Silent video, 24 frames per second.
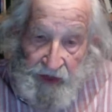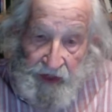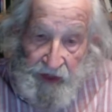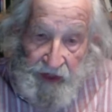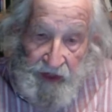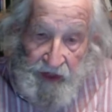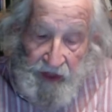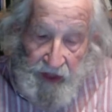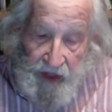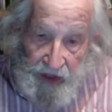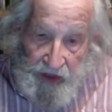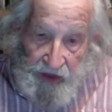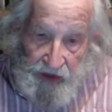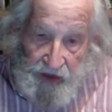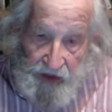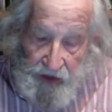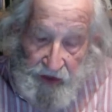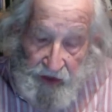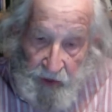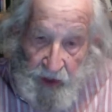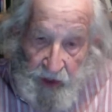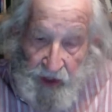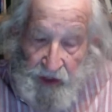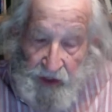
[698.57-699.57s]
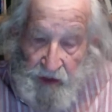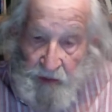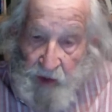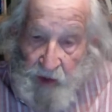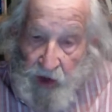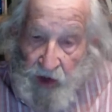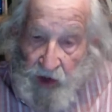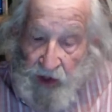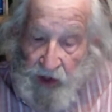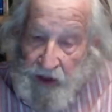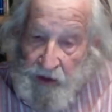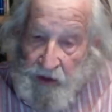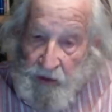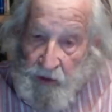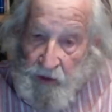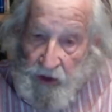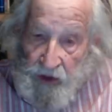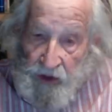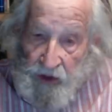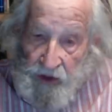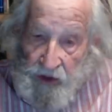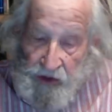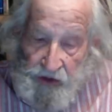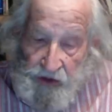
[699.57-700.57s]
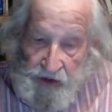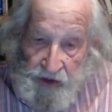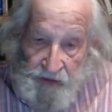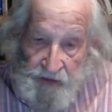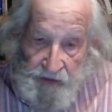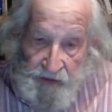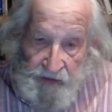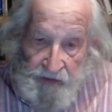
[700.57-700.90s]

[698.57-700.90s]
That's the way the market works.